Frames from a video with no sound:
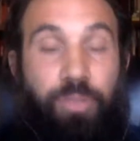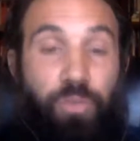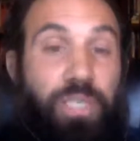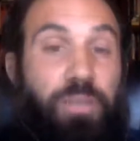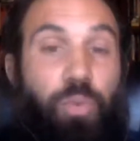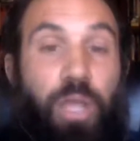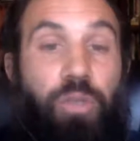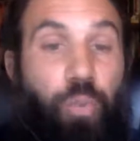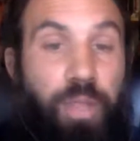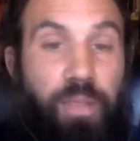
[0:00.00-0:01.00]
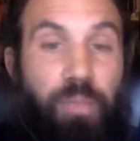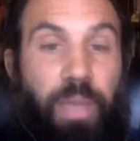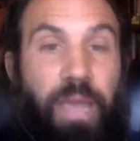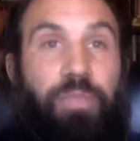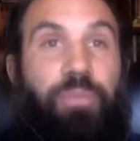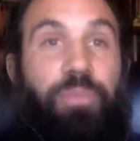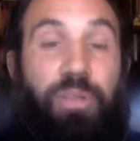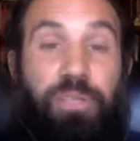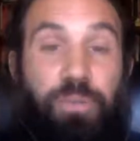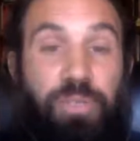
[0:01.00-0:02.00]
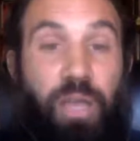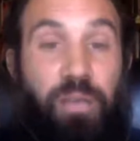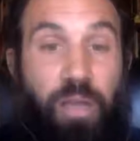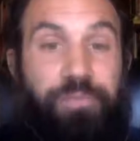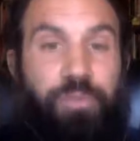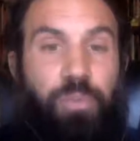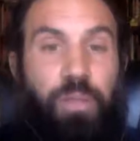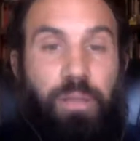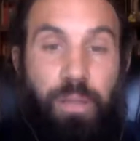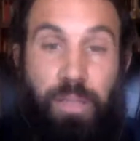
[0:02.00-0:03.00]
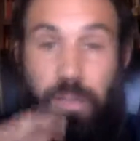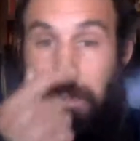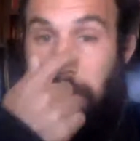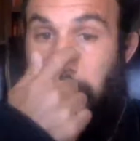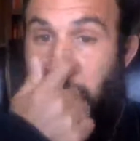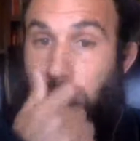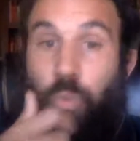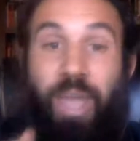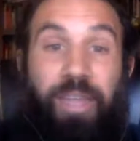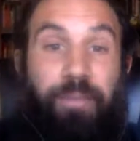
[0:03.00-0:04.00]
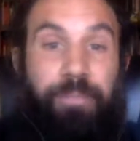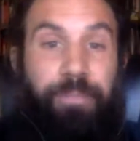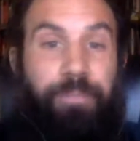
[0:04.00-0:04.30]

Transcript: The reason why you went to the bathroom is because it was uncomfortable. So you went.